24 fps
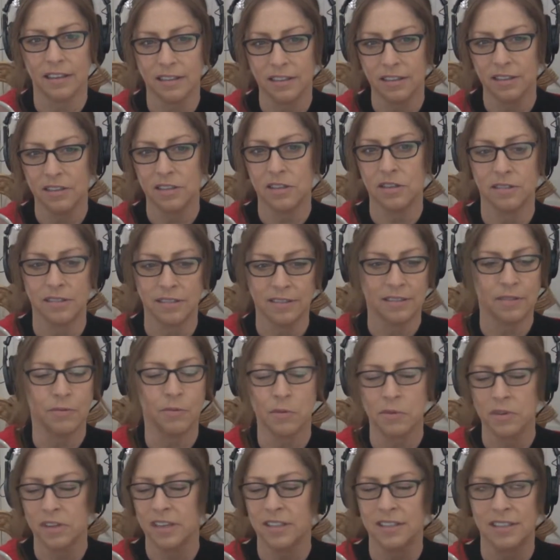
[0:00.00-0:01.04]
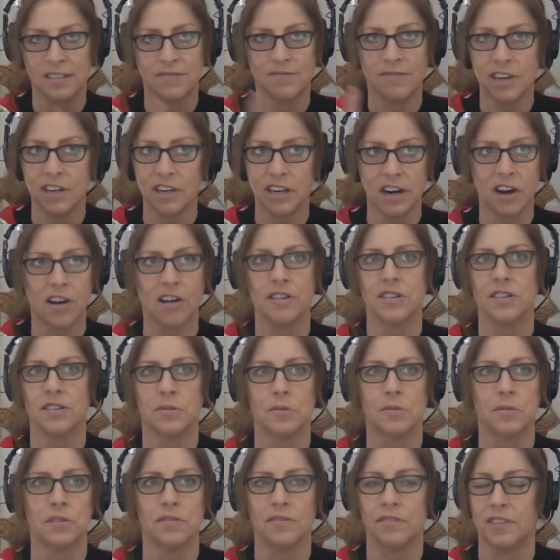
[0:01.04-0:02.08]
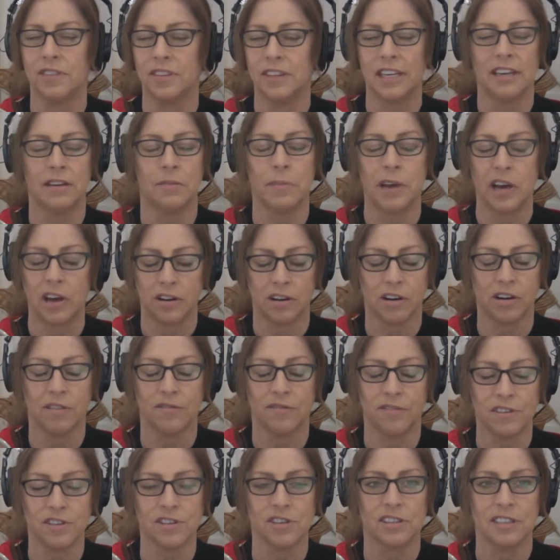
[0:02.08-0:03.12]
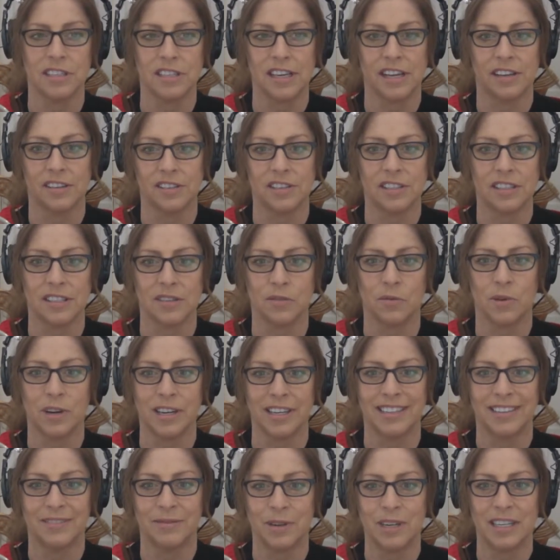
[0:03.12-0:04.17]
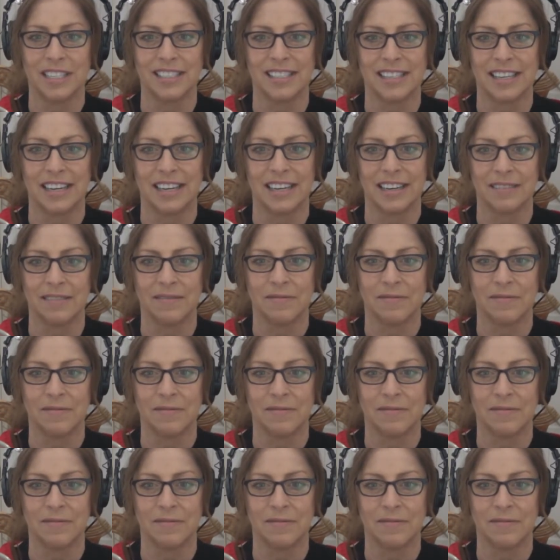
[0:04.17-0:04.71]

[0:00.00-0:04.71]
it's very hard to sort of think about artificial intelligence and what is going to